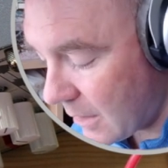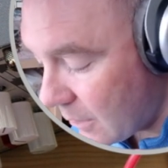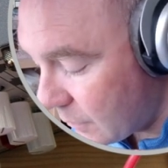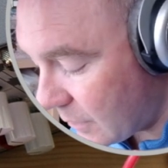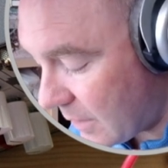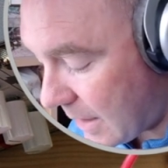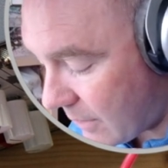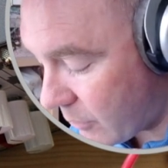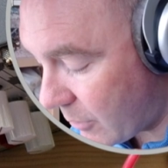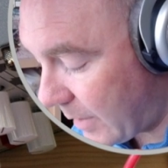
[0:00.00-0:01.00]
So
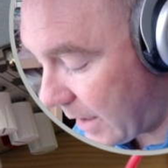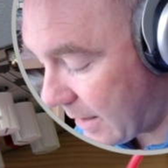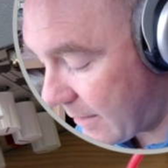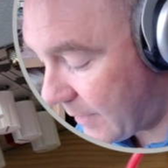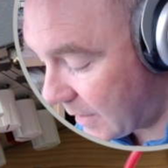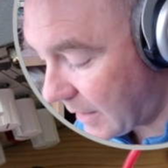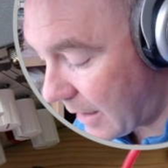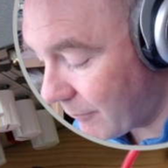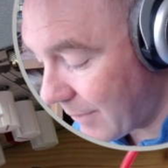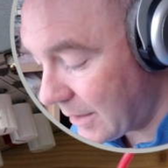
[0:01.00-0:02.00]
now what we have is
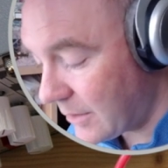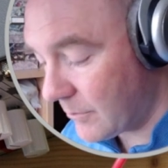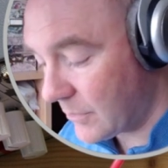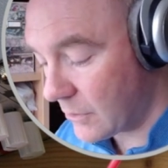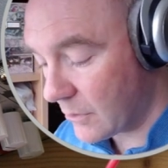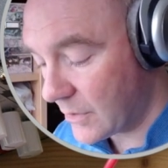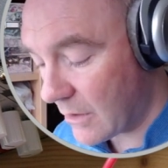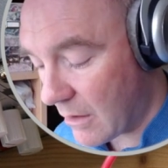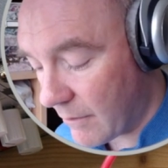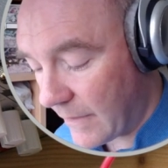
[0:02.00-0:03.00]
a random source
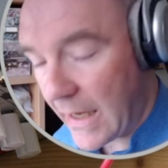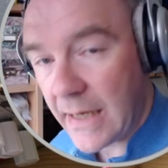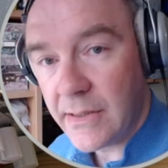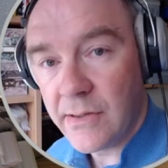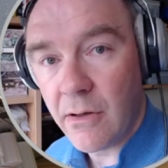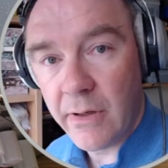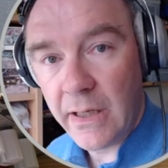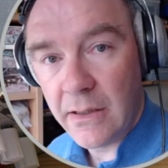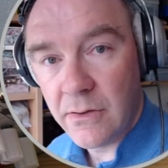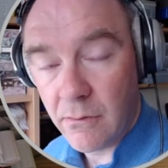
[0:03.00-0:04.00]
of gates going
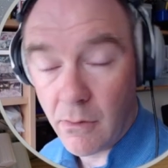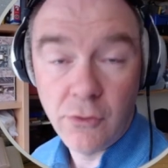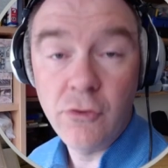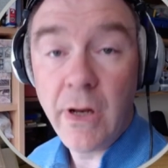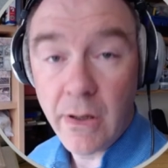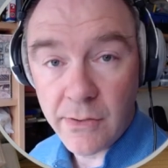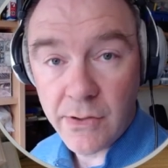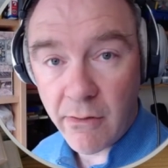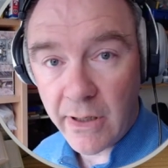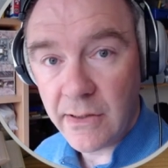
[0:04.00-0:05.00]
into, or triggers
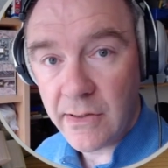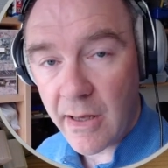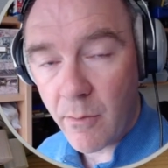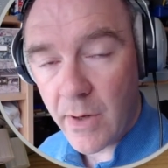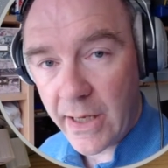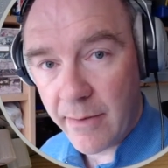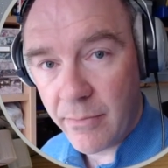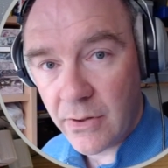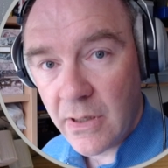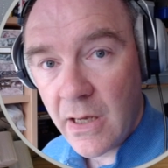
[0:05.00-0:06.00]
going into that Y
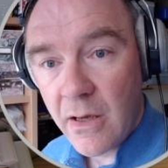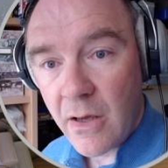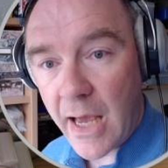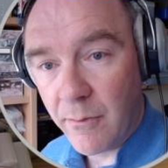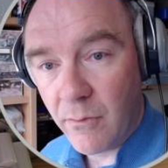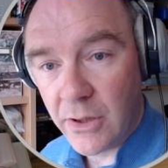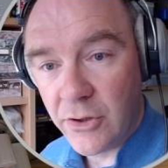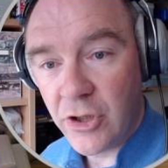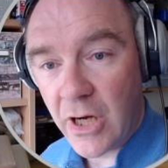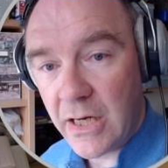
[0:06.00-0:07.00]
input, and will
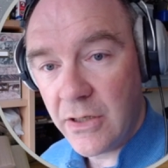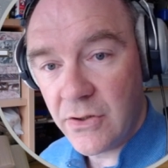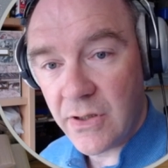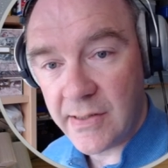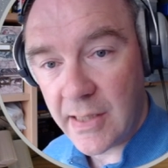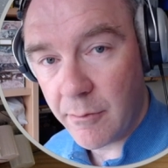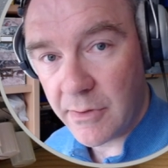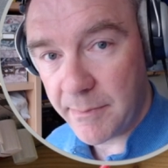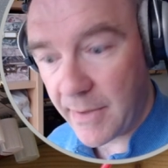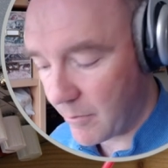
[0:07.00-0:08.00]
change the
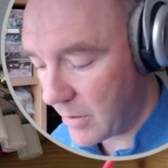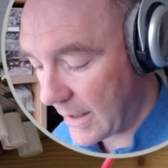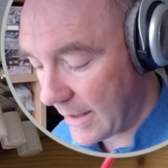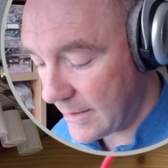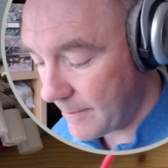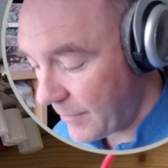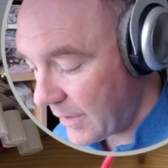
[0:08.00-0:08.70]
sequence being played.